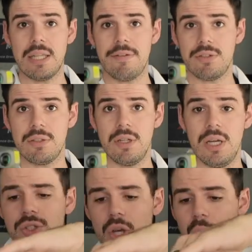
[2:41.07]
level.
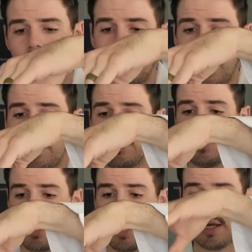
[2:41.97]
So what I
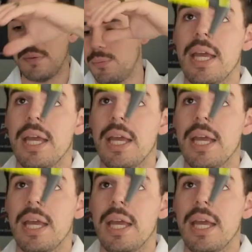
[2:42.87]
would say